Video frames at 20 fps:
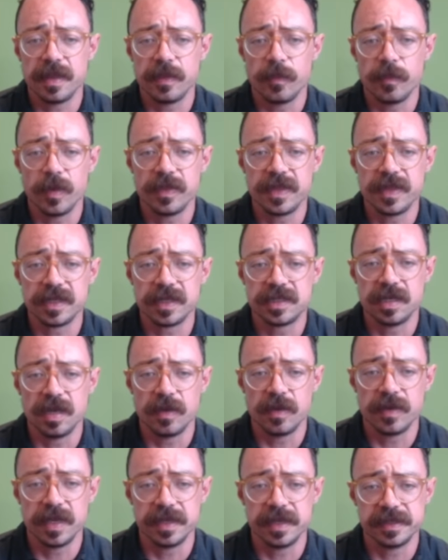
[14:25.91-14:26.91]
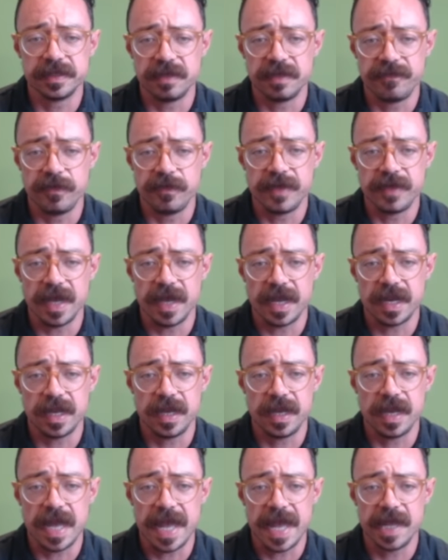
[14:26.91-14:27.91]
one thing to note is if you've got an
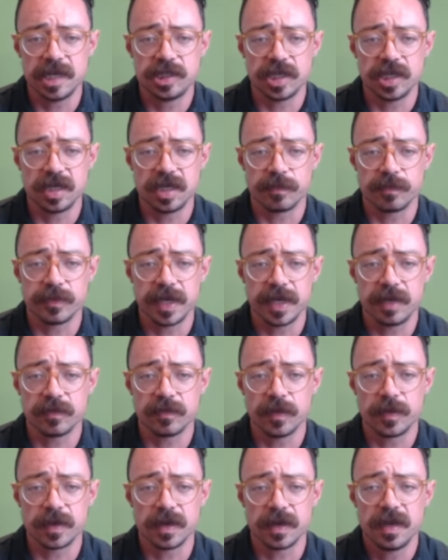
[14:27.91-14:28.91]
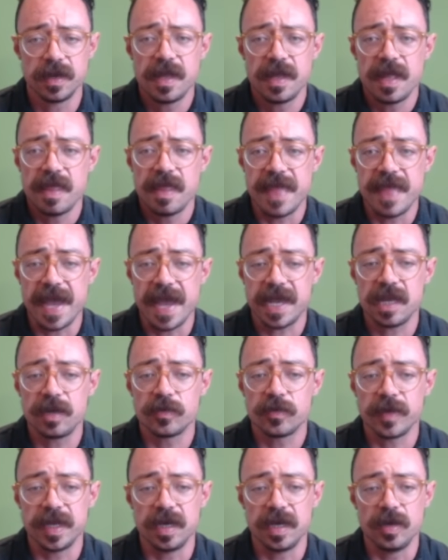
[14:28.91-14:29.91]
edge on your brake rotor, that can
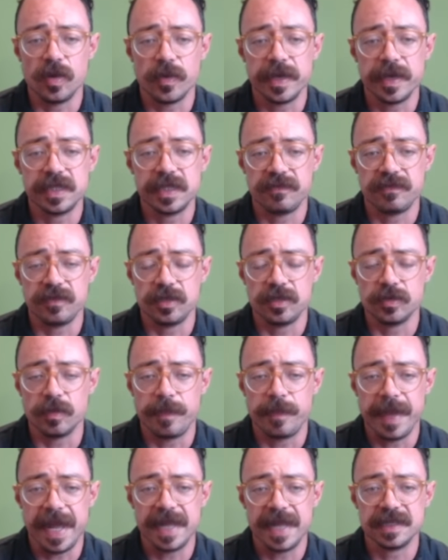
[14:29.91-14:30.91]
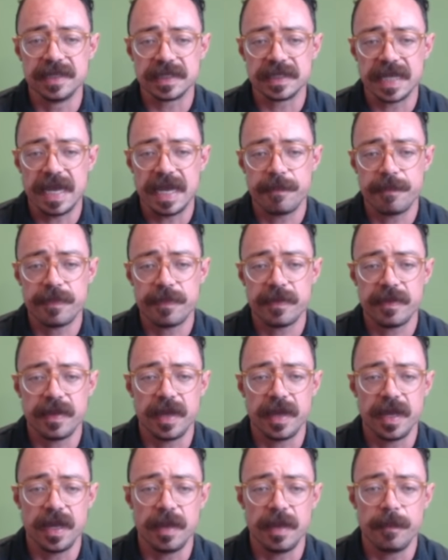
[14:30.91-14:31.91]
create a noise if you do a pad slap.
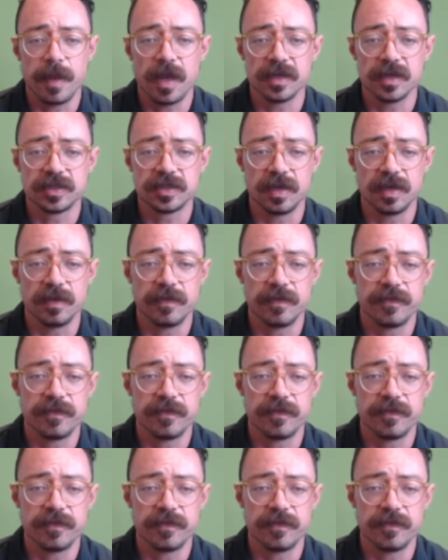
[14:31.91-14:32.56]
Also,